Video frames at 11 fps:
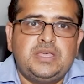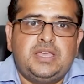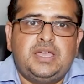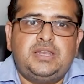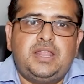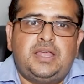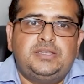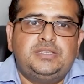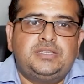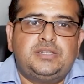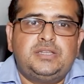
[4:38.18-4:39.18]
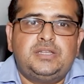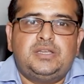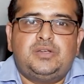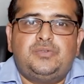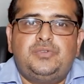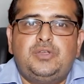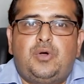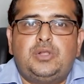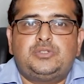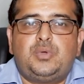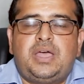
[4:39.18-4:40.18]
In addition, we
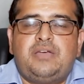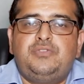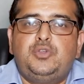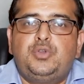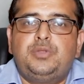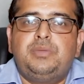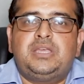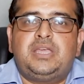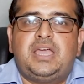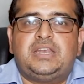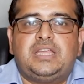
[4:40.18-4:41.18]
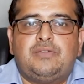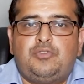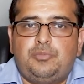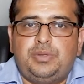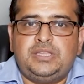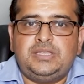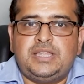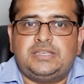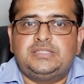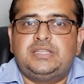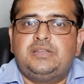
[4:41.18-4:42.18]
also have uremic encephalopathy, that
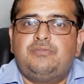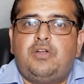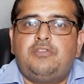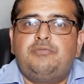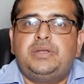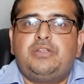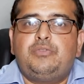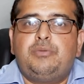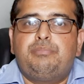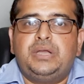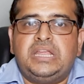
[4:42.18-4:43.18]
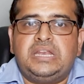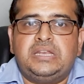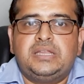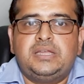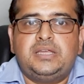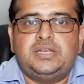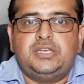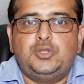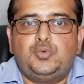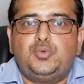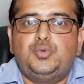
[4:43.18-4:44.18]
is the involvement of the brain
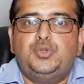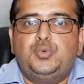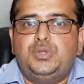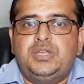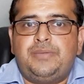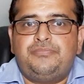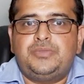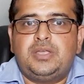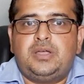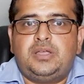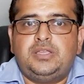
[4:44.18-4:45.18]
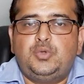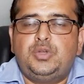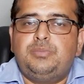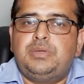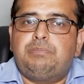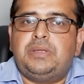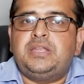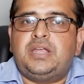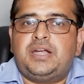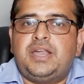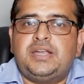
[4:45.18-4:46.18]
due to urea, uremic
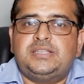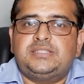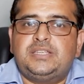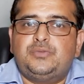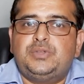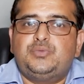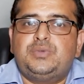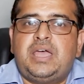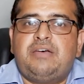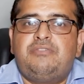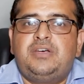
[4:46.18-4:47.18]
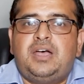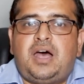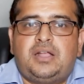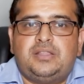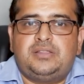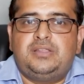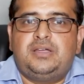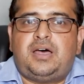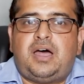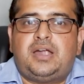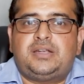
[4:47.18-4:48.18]
pericarditis, in which we have the
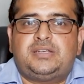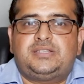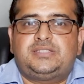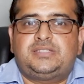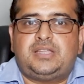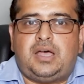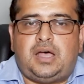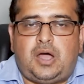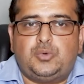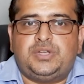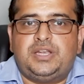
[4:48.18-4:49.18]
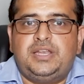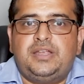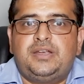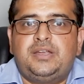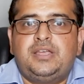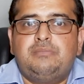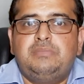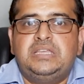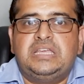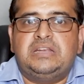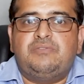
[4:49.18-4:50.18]
heart's outer layer
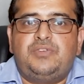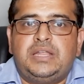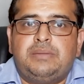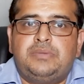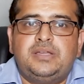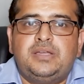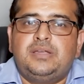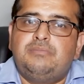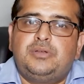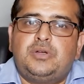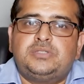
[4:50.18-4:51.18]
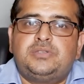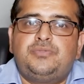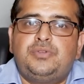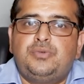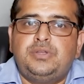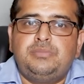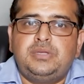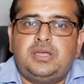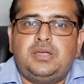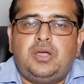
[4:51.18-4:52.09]
being inflamed because of uremia,